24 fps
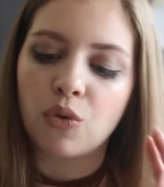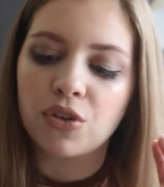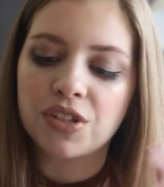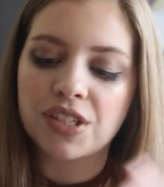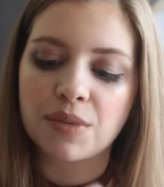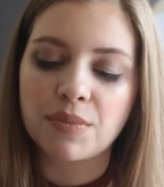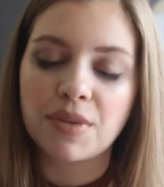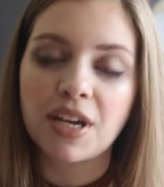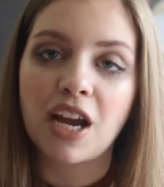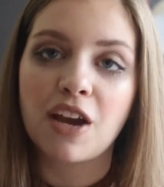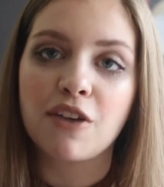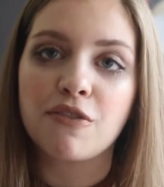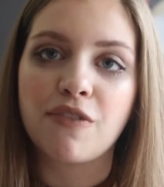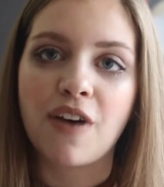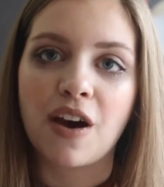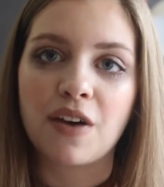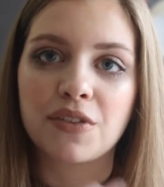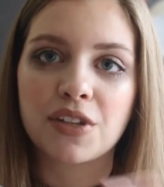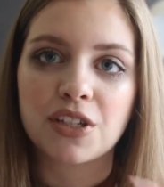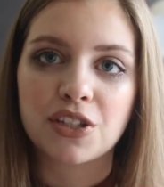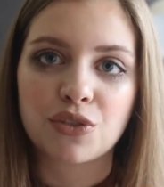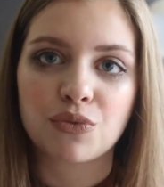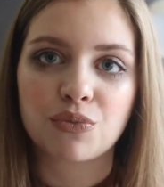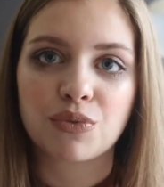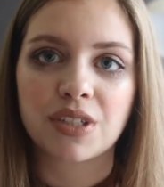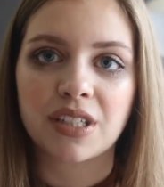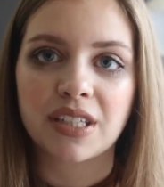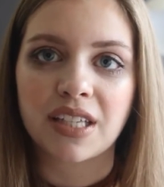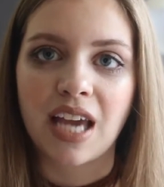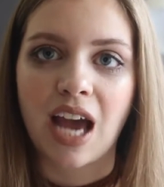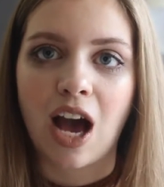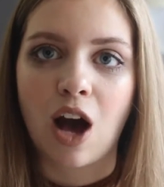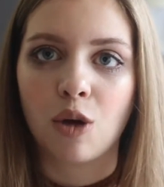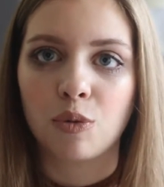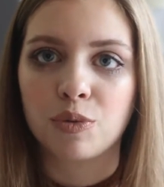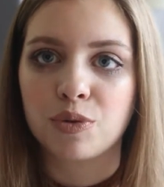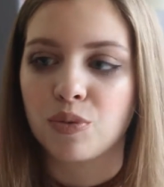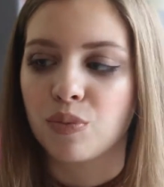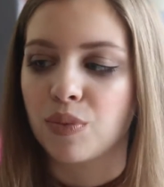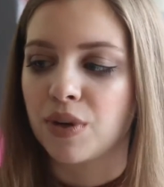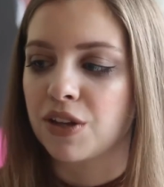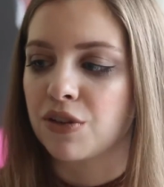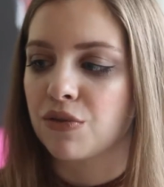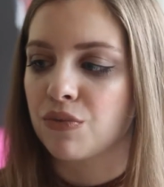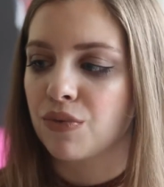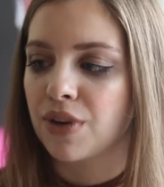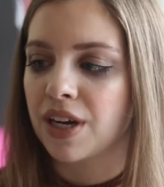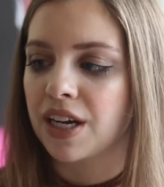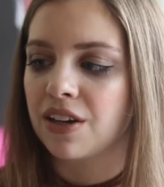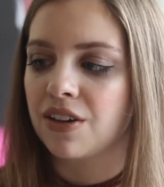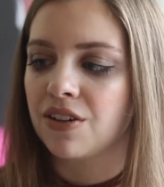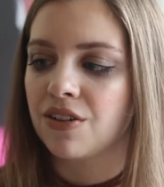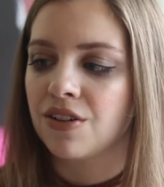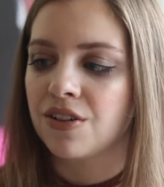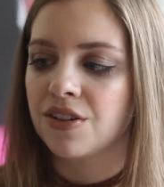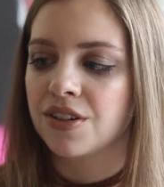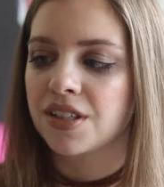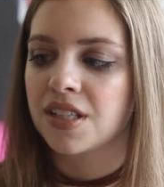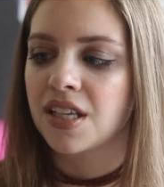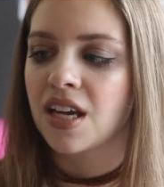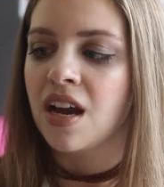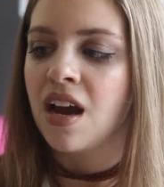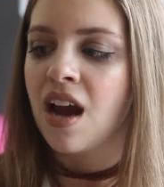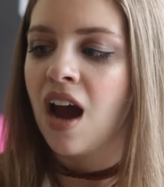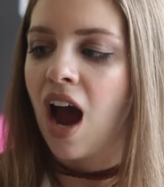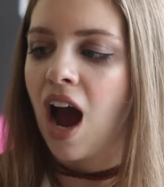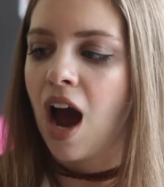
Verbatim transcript: something I found that's really helped with wrinkles,